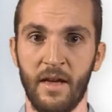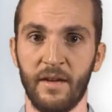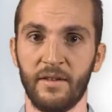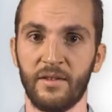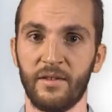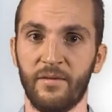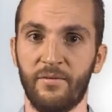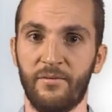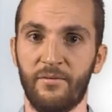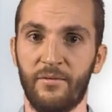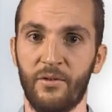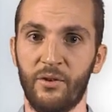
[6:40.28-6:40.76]

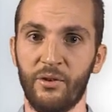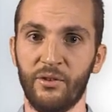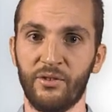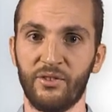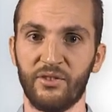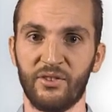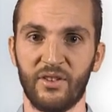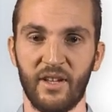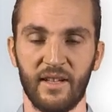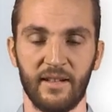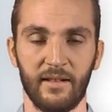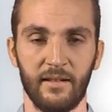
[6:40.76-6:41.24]
The
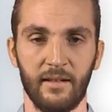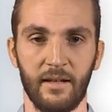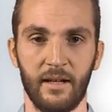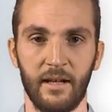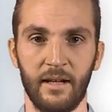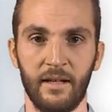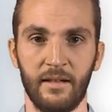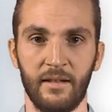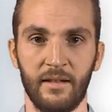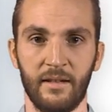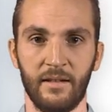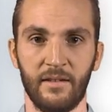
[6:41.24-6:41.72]
first
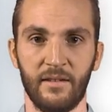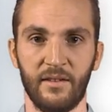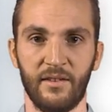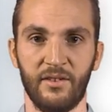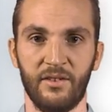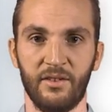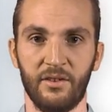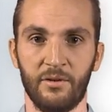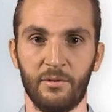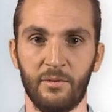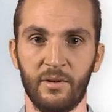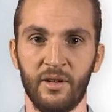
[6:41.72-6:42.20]
satellite in the
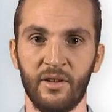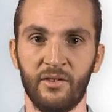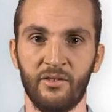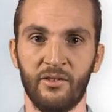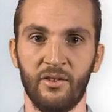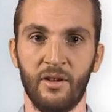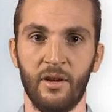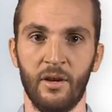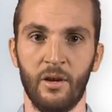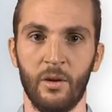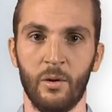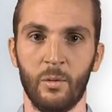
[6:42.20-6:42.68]

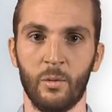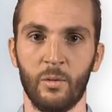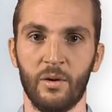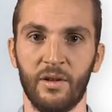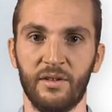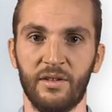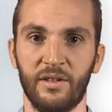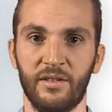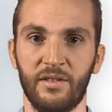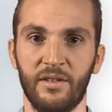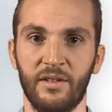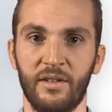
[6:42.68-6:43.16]
series
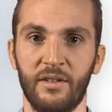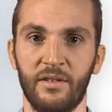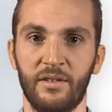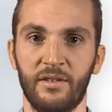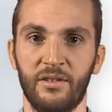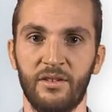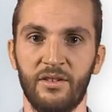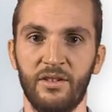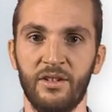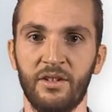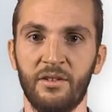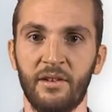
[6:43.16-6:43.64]
were the
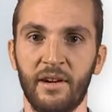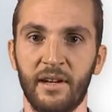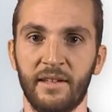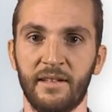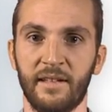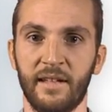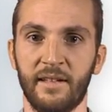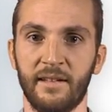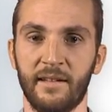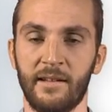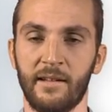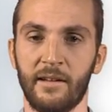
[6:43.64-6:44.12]

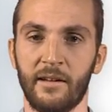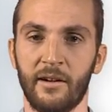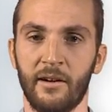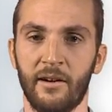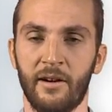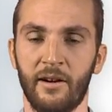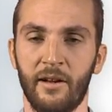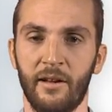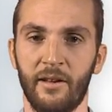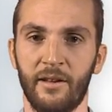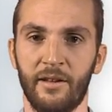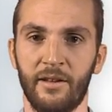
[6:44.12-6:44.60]

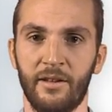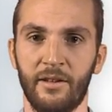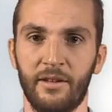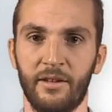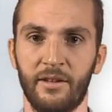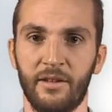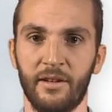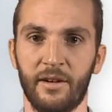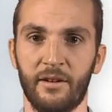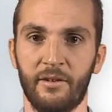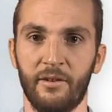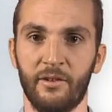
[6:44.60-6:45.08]
near-identical
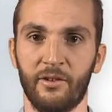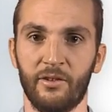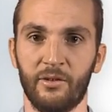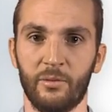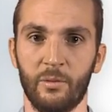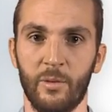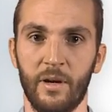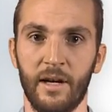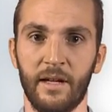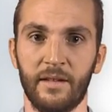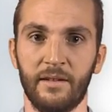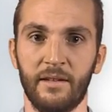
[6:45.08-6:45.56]

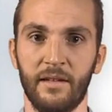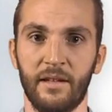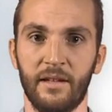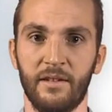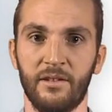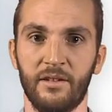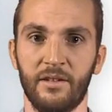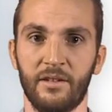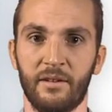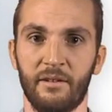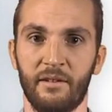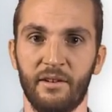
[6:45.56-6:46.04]
ERS-1
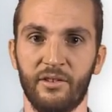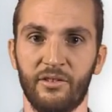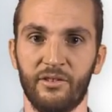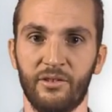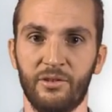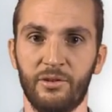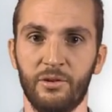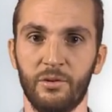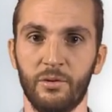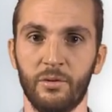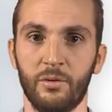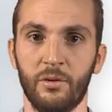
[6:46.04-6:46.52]
and
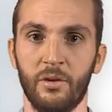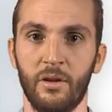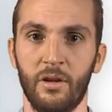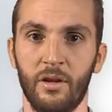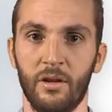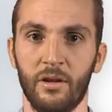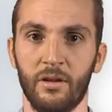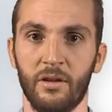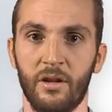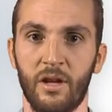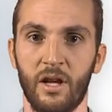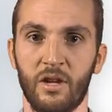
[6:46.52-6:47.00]
ERS-2,
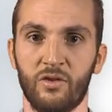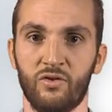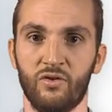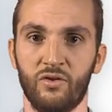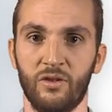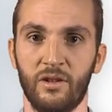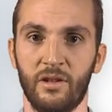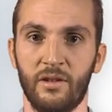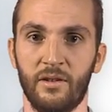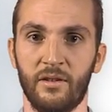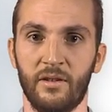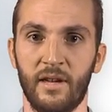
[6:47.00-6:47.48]

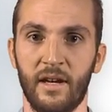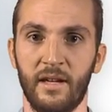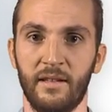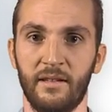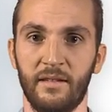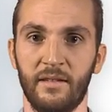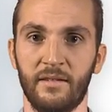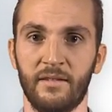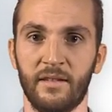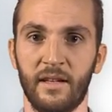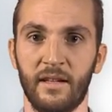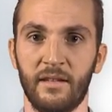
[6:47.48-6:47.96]
launched in
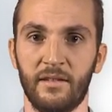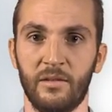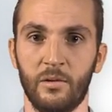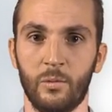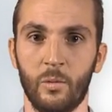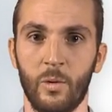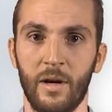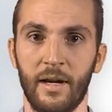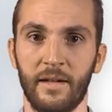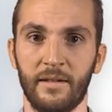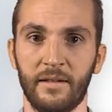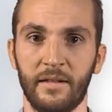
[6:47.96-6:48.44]

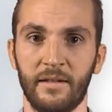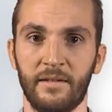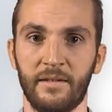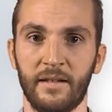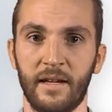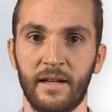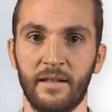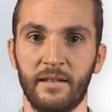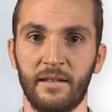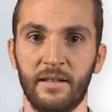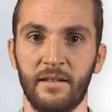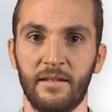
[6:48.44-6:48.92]
1991 and
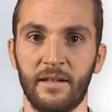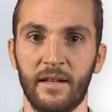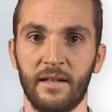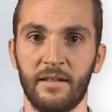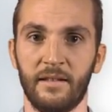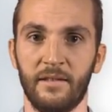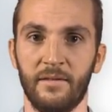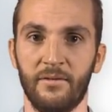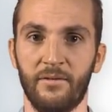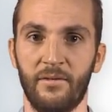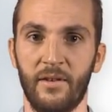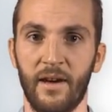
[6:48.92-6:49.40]

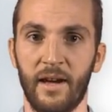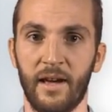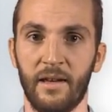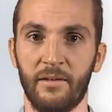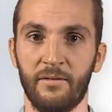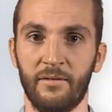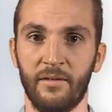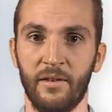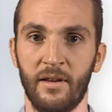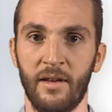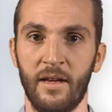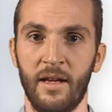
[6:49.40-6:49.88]

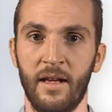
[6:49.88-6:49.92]
1995.